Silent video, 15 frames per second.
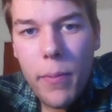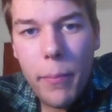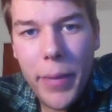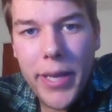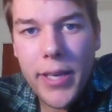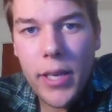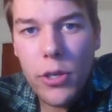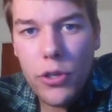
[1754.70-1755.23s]

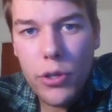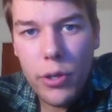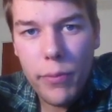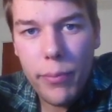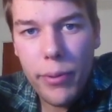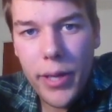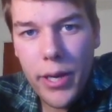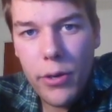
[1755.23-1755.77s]
making sure
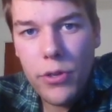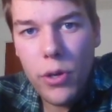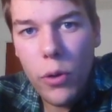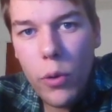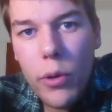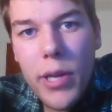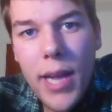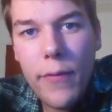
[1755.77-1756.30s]
players
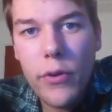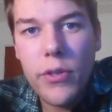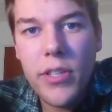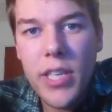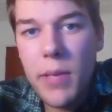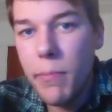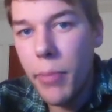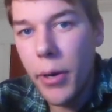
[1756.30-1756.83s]
only ever
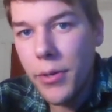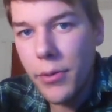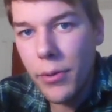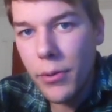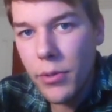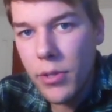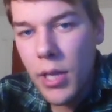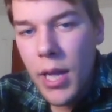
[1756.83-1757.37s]
see
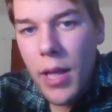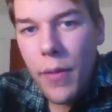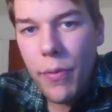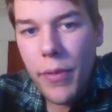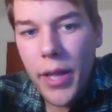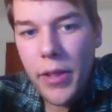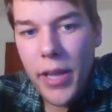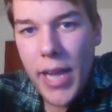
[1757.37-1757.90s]
bundles
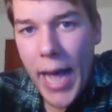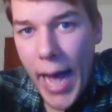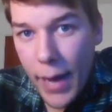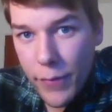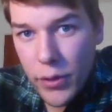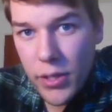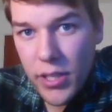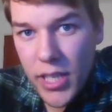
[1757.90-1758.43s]
that they
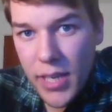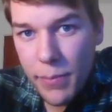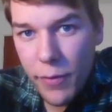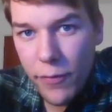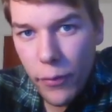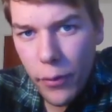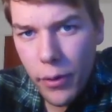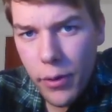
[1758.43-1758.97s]
haven't seen
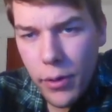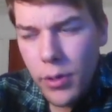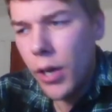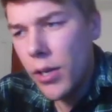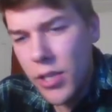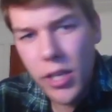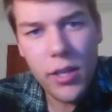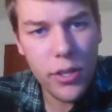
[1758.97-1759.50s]
before
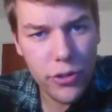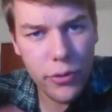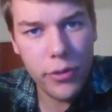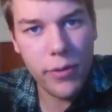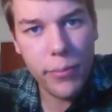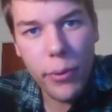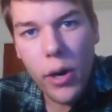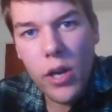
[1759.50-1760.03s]
until a
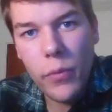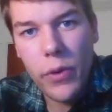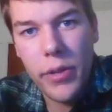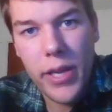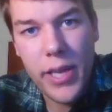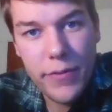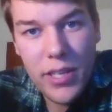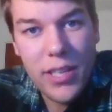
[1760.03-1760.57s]
certain point where
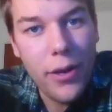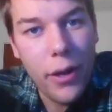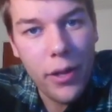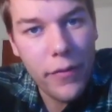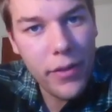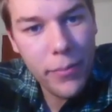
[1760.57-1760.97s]
they've seen all of